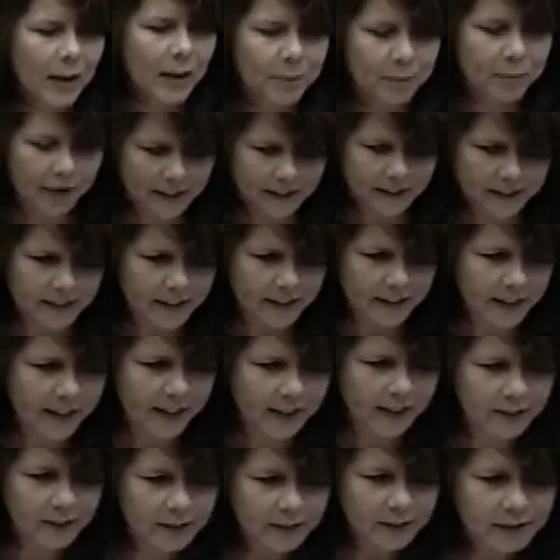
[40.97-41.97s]
I brought
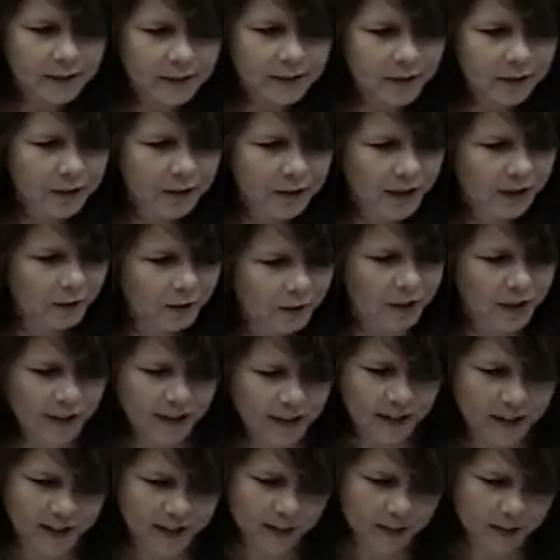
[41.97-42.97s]
today, actually
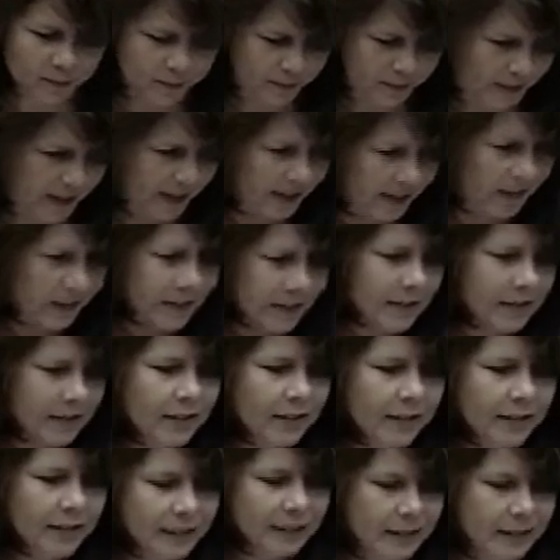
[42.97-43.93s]
I could keep this,